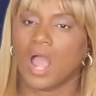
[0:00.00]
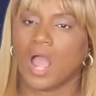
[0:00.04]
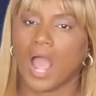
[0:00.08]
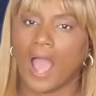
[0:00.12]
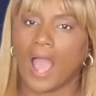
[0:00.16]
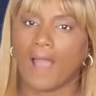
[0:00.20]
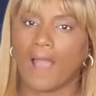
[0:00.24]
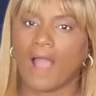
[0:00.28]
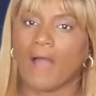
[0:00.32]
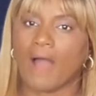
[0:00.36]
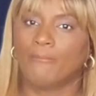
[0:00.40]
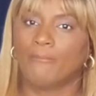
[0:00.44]

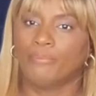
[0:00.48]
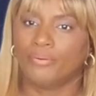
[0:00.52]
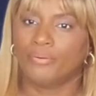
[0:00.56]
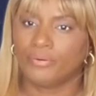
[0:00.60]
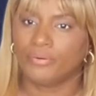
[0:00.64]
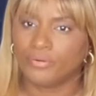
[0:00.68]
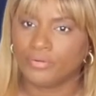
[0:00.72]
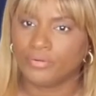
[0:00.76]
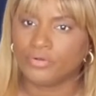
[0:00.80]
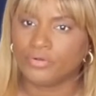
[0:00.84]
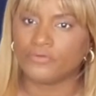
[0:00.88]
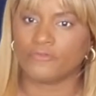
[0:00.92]

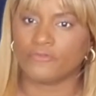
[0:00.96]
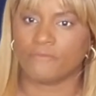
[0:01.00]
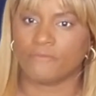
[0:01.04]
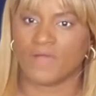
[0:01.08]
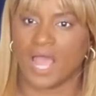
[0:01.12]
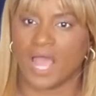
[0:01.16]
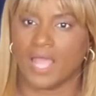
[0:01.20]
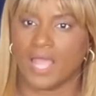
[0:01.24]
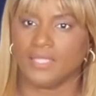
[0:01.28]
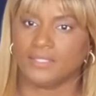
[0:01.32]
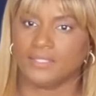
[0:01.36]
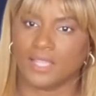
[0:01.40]
approved
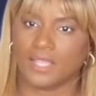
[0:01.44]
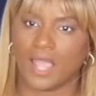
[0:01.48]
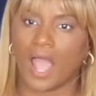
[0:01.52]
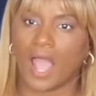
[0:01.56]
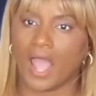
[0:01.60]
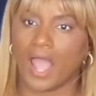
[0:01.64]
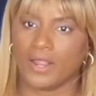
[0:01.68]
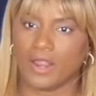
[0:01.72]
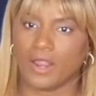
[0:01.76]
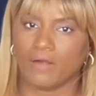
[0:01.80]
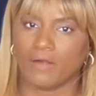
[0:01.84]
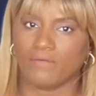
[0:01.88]
by the
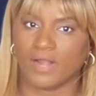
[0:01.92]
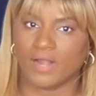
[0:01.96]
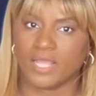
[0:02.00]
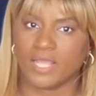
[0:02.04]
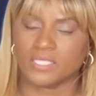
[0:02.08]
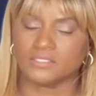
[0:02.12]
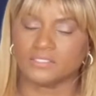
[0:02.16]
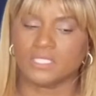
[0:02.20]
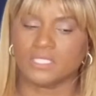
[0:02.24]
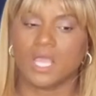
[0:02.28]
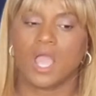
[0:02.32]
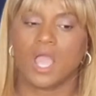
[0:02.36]

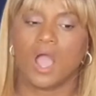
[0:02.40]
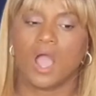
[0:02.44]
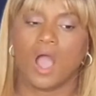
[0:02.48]
IRS,